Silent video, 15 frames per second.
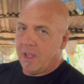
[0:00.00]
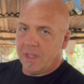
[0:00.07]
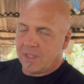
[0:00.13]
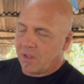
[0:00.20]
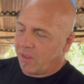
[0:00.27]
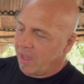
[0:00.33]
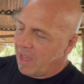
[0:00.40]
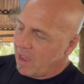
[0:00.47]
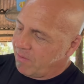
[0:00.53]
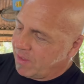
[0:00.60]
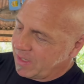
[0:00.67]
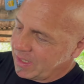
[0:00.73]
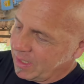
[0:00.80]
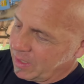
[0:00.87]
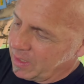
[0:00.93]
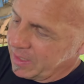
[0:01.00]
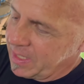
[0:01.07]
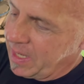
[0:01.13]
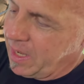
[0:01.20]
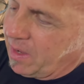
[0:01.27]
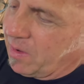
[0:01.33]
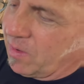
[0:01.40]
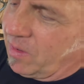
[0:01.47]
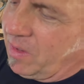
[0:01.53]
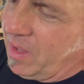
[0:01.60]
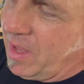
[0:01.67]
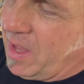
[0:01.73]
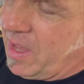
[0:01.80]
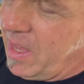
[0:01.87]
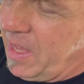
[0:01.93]
So they have this little tail.
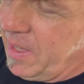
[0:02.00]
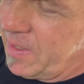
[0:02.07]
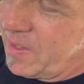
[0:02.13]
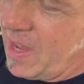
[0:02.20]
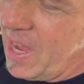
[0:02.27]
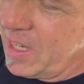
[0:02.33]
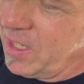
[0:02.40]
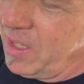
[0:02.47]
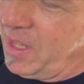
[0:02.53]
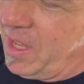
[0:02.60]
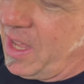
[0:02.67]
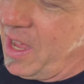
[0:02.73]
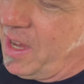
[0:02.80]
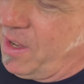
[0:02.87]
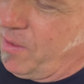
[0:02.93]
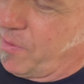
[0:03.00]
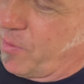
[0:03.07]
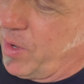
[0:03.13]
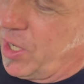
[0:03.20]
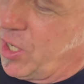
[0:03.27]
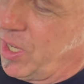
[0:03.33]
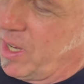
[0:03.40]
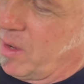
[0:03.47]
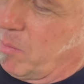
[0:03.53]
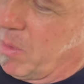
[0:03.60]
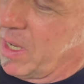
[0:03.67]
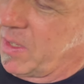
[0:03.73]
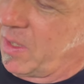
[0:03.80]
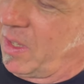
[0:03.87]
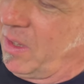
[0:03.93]
It's actually kind of rigid and
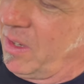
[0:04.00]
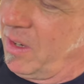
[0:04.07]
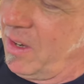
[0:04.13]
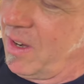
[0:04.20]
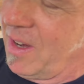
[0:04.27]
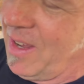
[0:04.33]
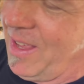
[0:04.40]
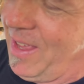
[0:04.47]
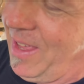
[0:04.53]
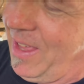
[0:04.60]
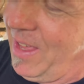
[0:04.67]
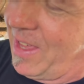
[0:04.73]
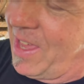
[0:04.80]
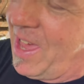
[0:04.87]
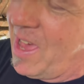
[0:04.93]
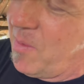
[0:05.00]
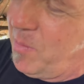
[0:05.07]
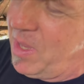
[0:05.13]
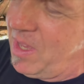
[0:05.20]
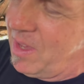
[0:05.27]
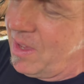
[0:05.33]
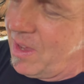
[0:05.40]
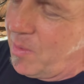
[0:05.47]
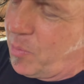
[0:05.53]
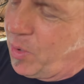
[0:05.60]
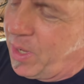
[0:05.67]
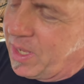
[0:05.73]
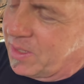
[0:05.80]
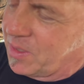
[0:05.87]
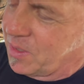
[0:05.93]
muscular. It can't be a
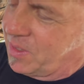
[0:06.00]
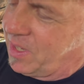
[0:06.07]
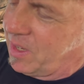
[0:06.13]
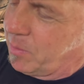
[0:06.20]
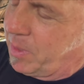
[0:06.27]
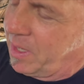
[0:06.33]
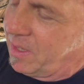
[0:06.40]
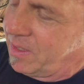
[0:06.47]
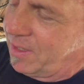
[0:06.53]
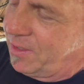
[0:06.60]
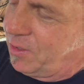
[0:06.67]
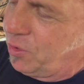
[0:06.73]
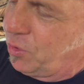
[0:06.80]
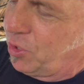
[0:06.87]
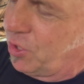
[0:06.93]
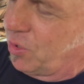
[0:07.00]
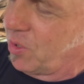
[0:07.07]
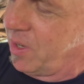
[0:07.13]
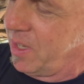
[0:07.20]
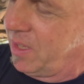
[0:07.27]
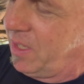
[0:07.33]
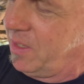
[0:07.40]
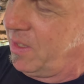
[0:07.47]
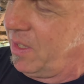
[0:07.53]
prehensile tail because it's too short, and these